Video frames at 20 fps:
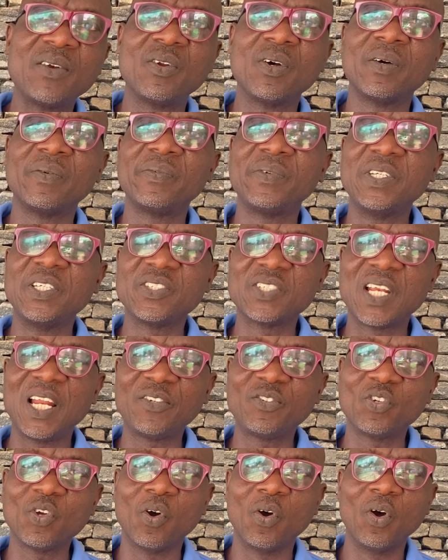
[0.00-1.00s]
off this
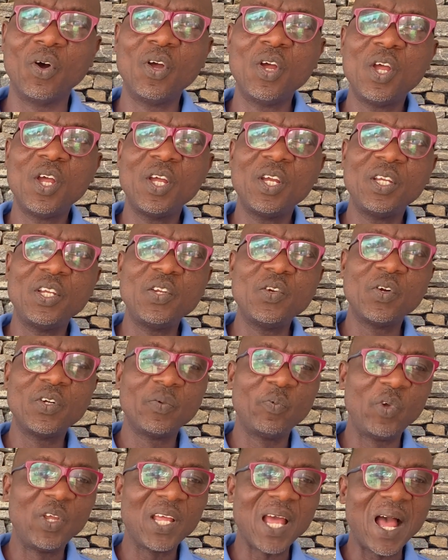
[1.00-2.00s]
lecture.
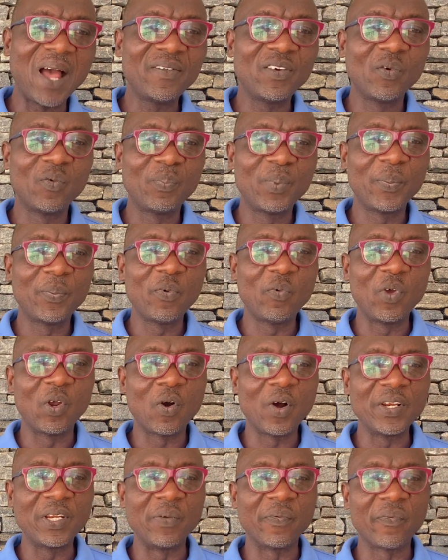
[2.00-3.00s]
We have the people we
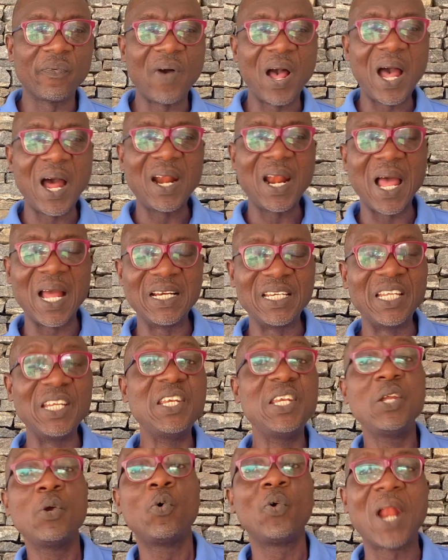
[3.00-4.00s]
call the far right, the
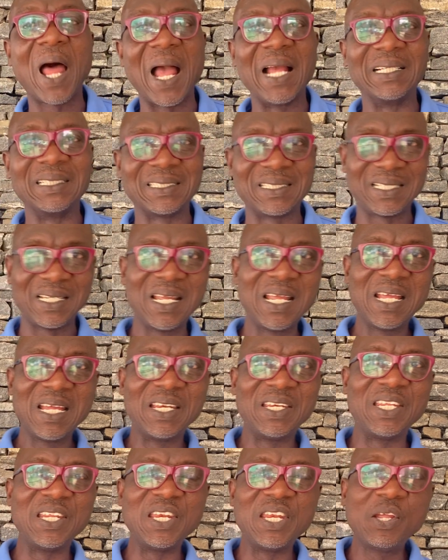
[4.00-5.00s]
new right.
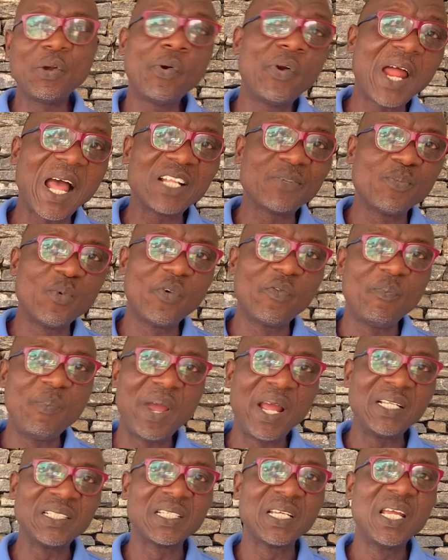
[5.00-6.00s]
The new right
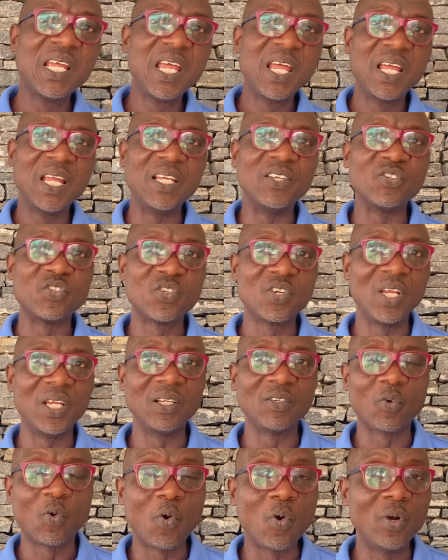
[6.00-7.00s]
movement
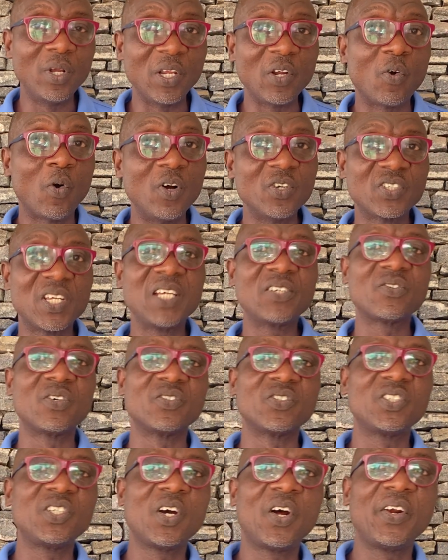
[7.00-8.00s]
in consensus
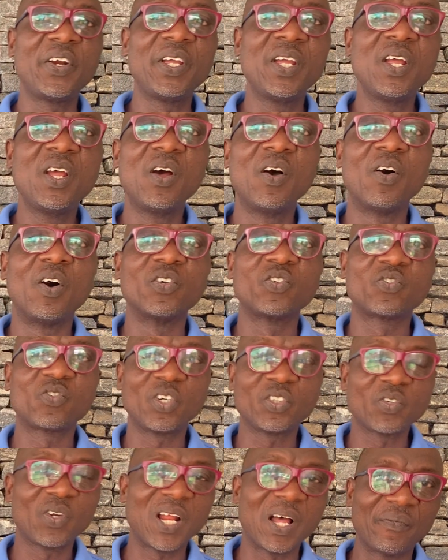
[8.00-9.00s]
theory or
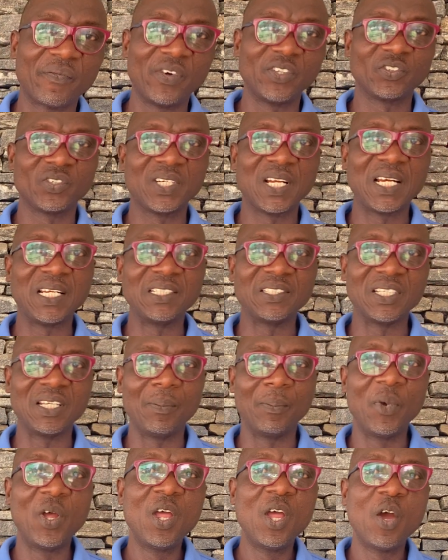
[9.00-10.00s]
structural functionalism.
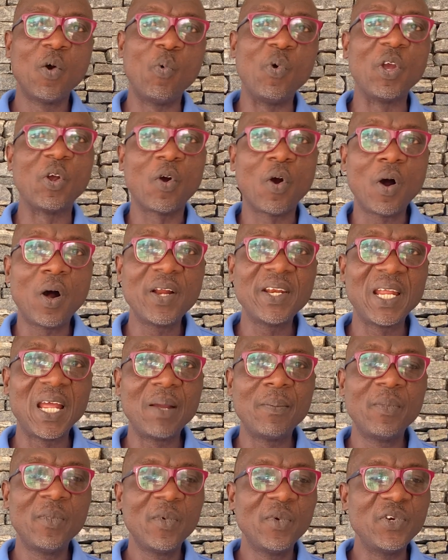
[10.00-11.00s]
We call
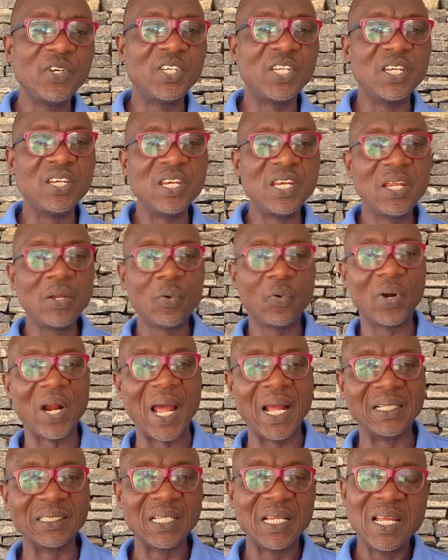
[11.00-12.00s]
them the new right.
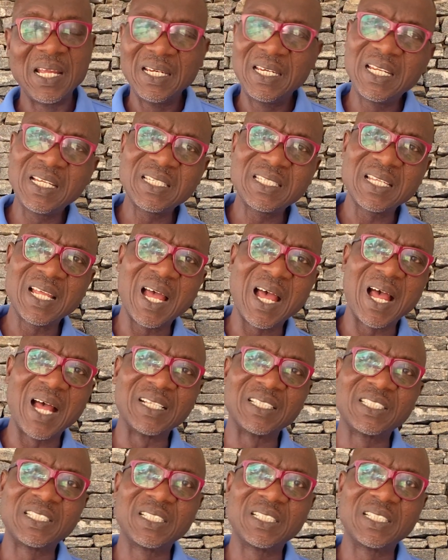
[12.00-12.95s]
These are